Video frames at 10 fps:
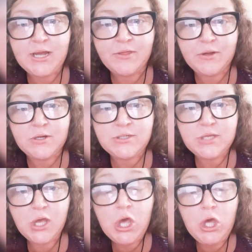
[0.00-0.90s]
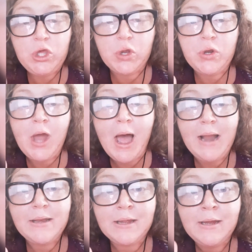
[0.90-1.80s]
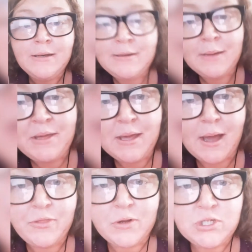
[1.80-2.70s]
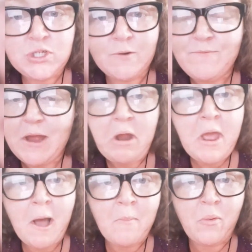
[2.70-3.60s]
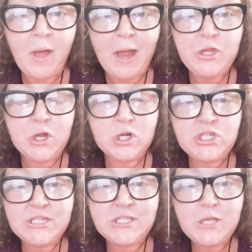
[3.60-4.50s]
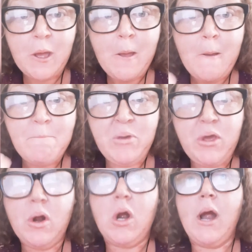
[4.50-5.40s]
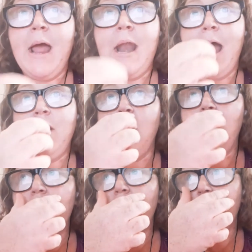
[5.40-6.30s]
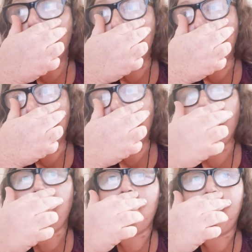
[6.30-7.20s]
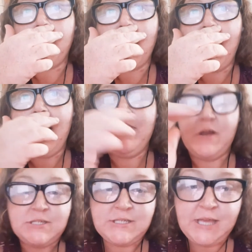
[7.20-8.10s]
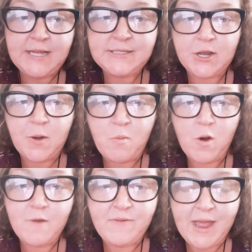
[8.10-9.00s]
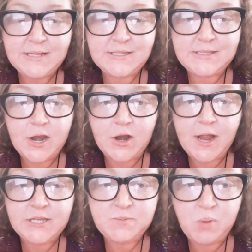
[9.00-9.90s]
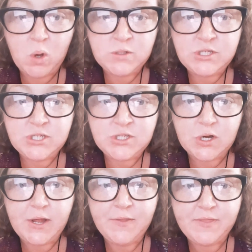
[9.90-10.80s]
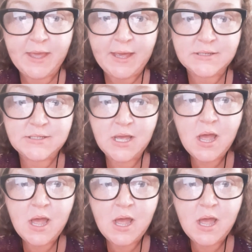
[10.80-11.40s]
others. You're not condemning others. You're very humble and you're just pure. And I know there's kids that are more advanced that are exposed to certain things